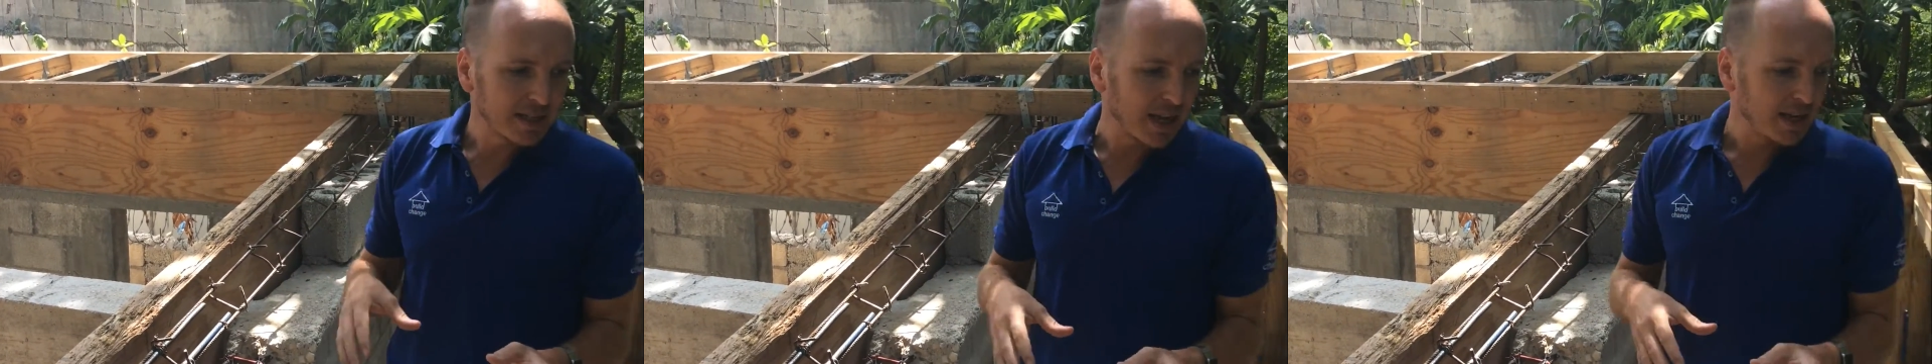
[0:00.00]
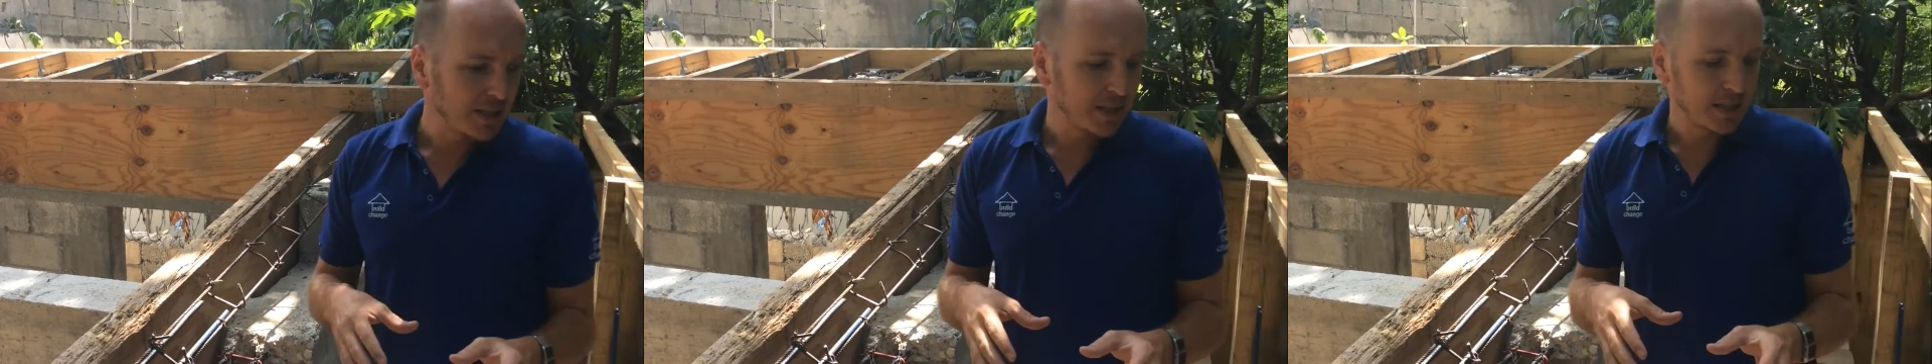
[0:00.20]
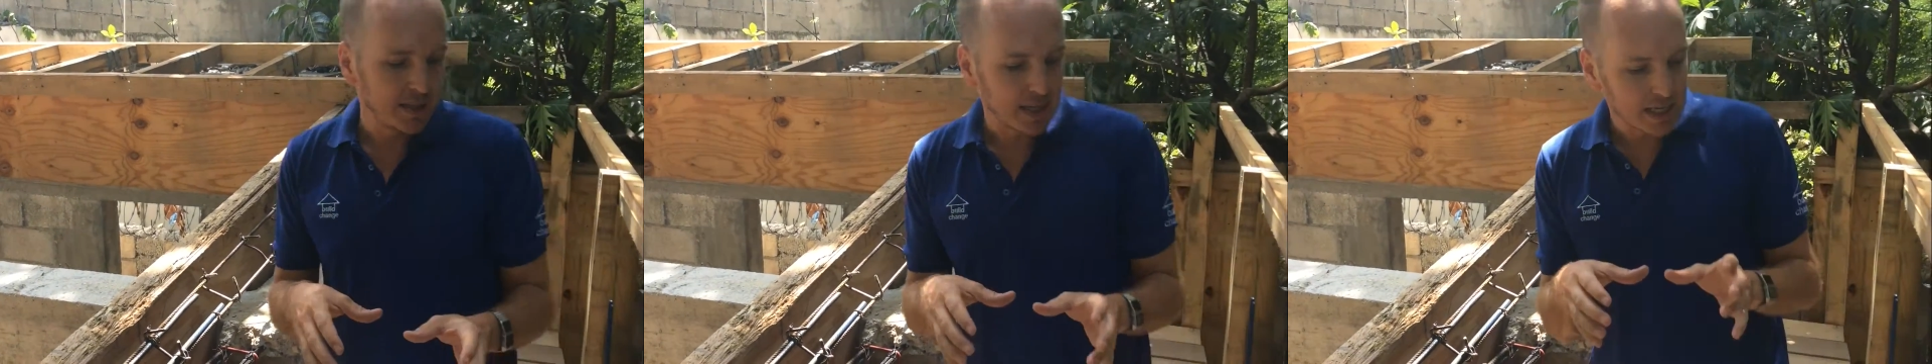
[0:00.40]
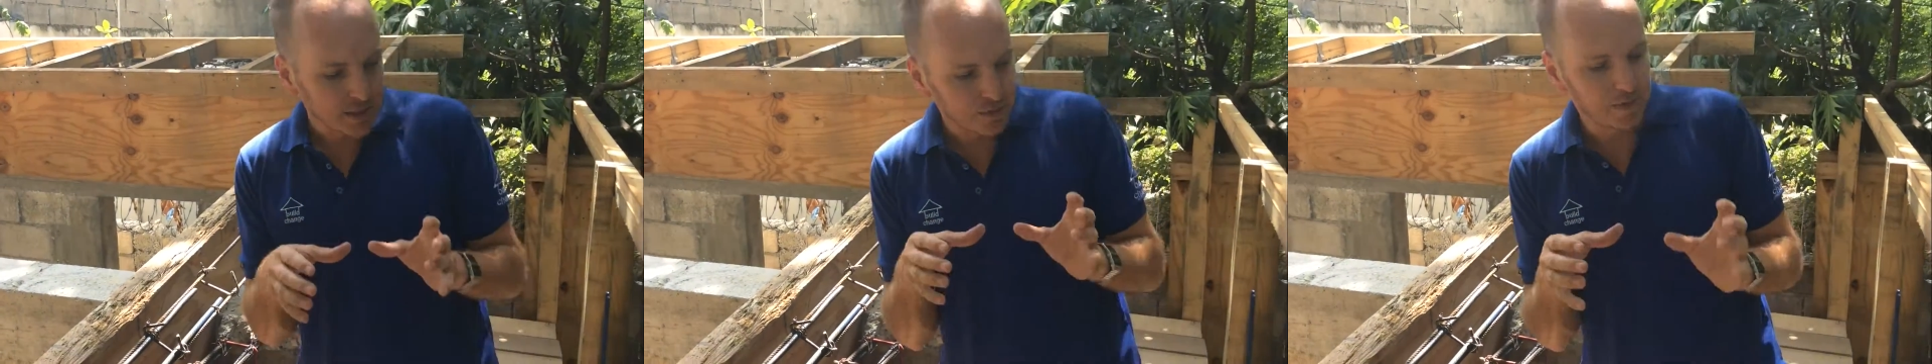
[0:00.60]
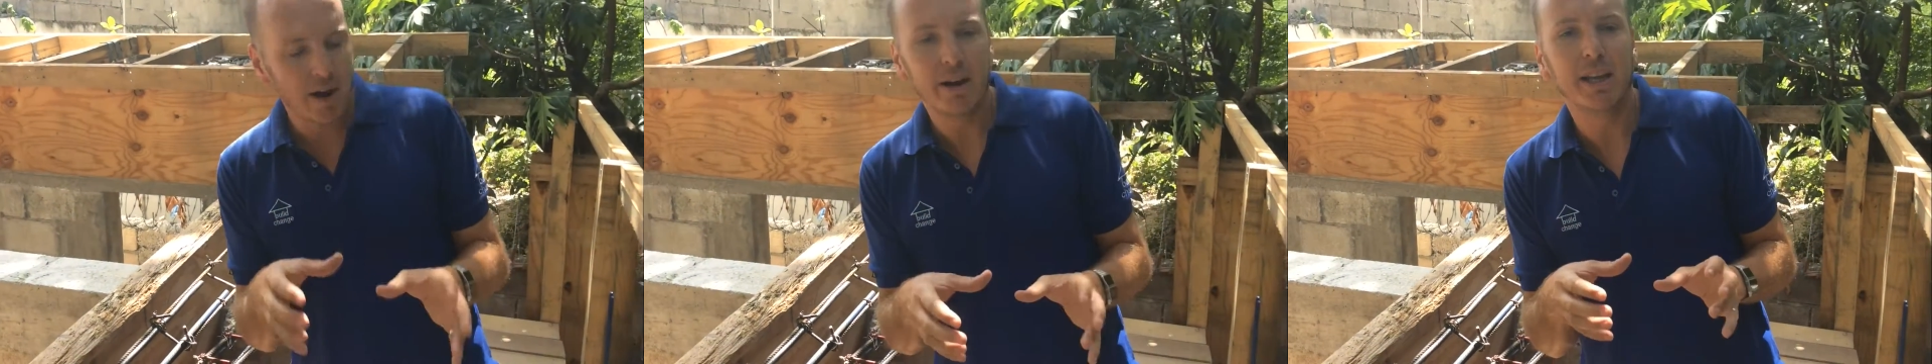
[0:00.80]
stations is
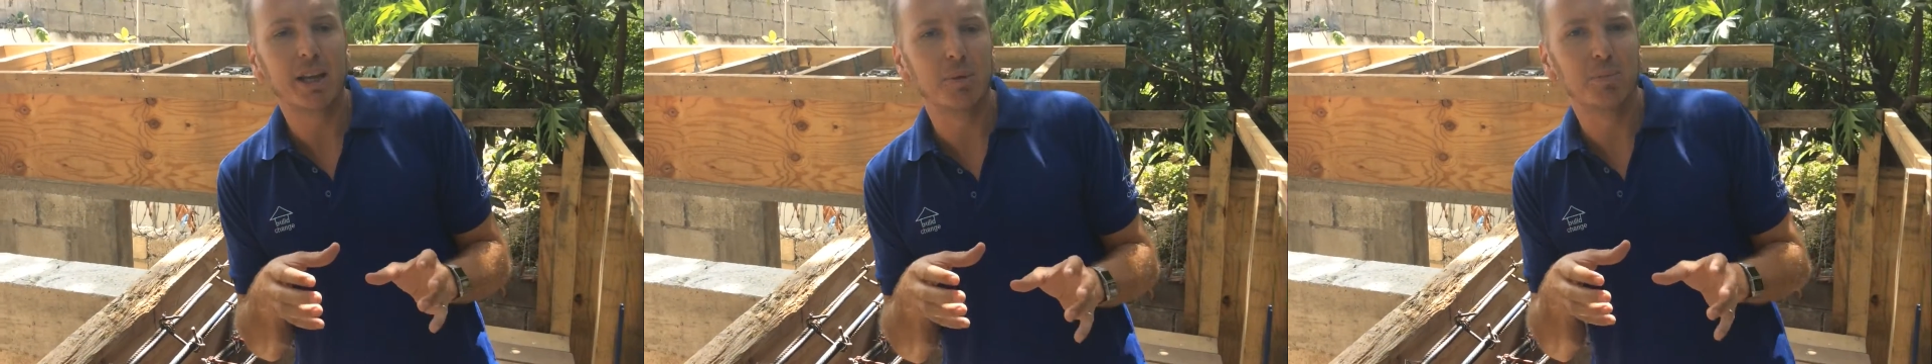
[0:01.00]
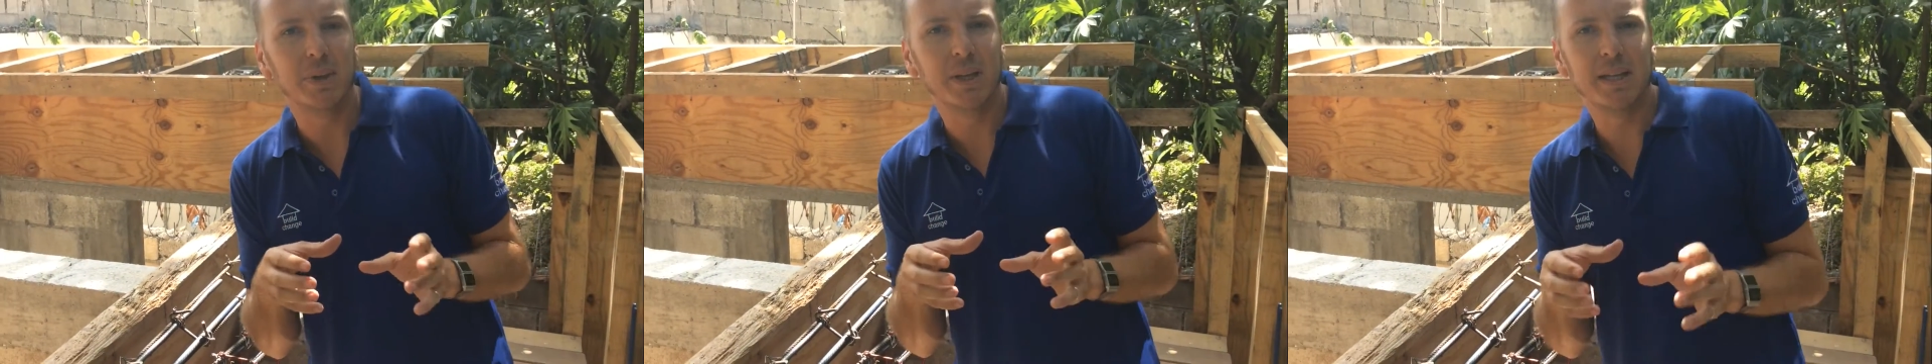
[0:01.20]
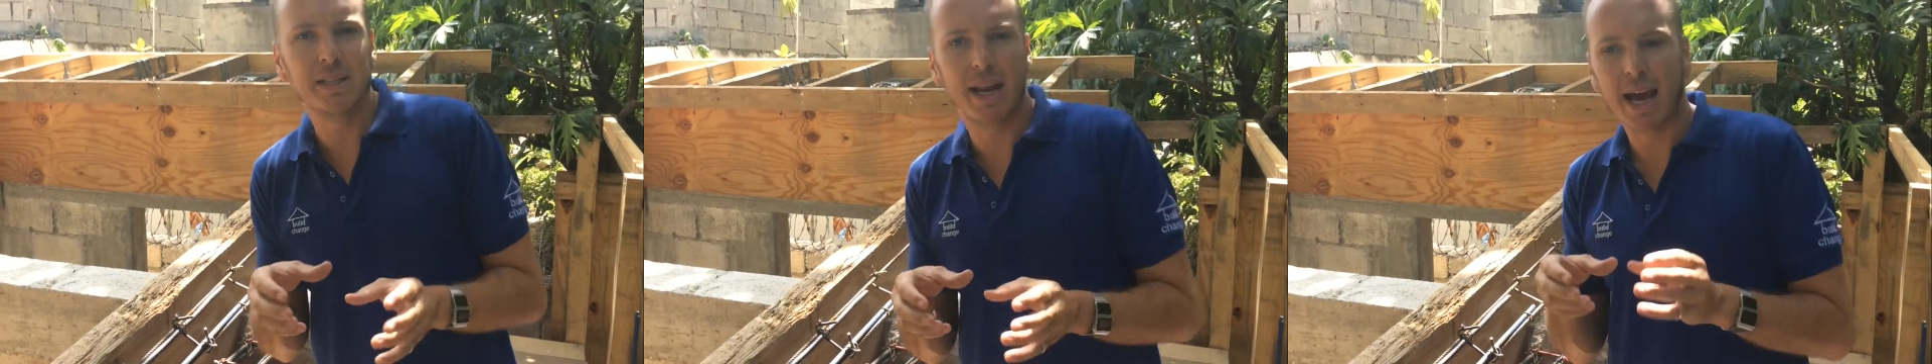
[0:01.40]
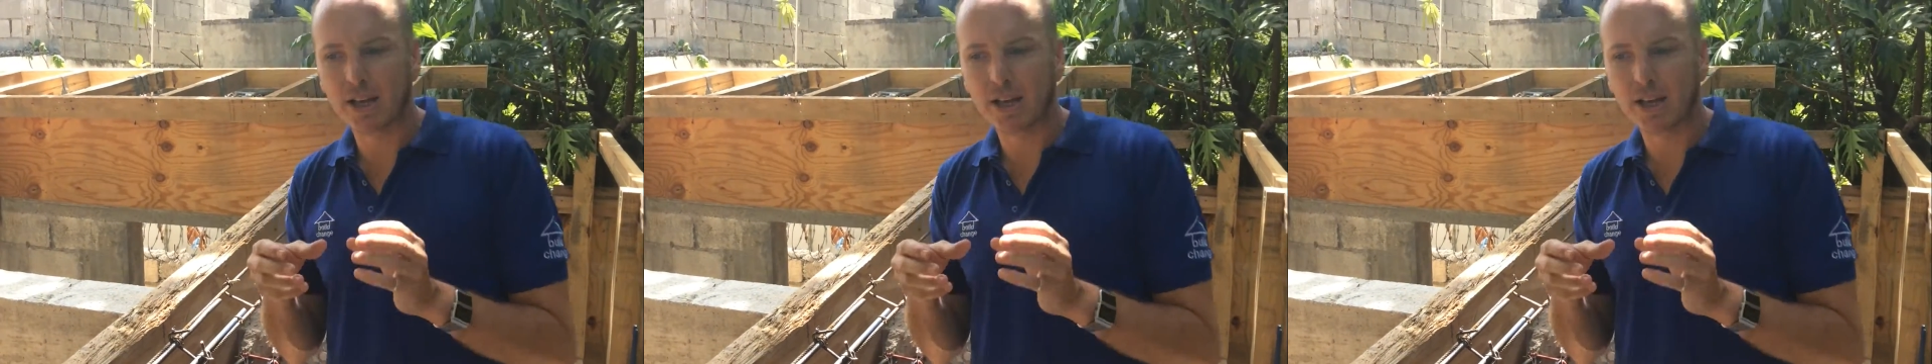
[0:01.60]
very complete and